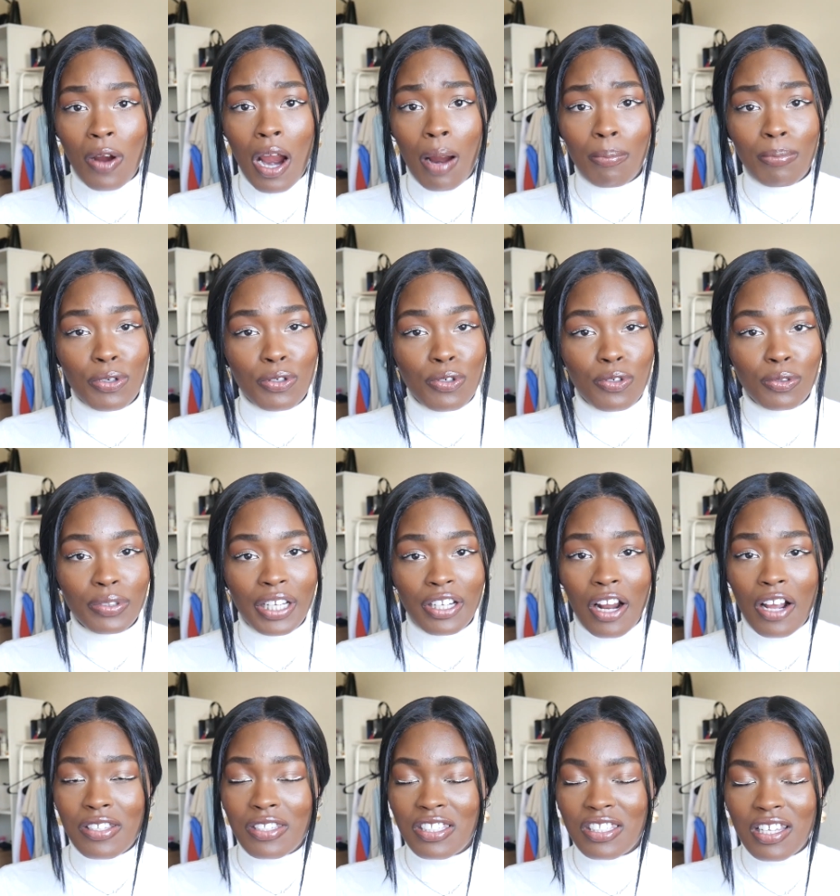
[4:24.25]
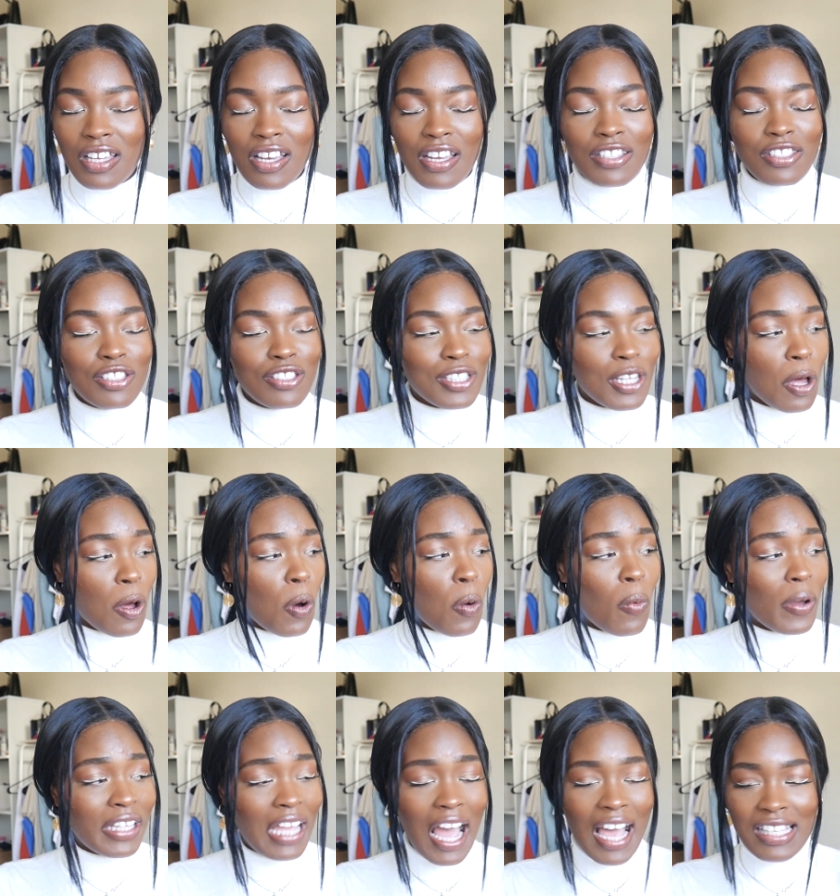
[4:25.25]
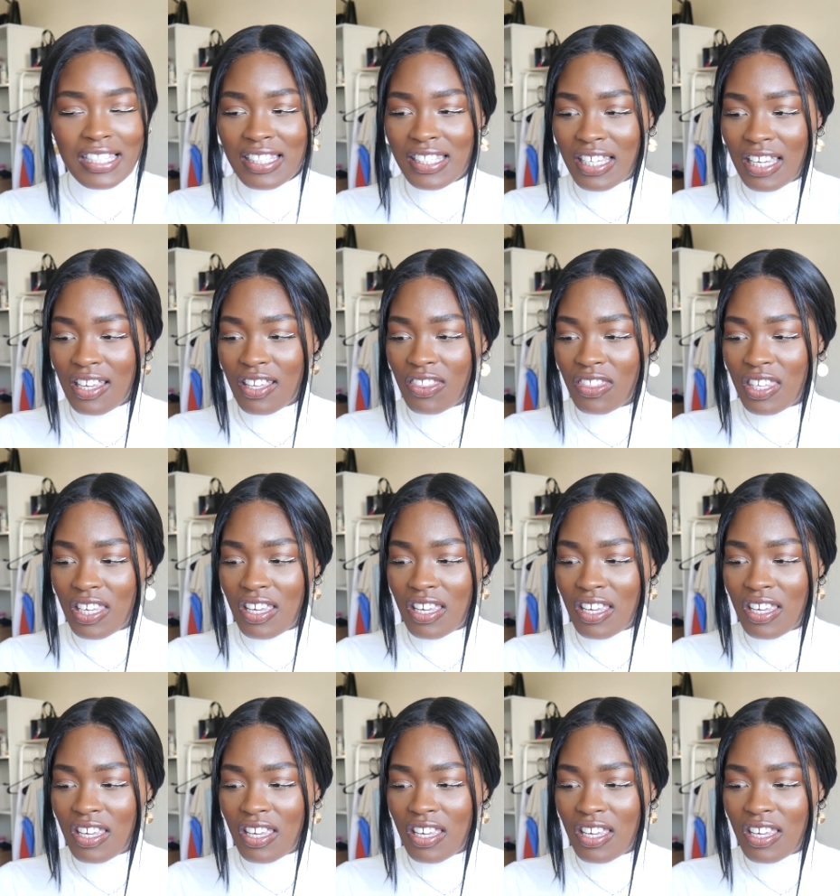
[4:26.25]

our moon and our sun. So when I seen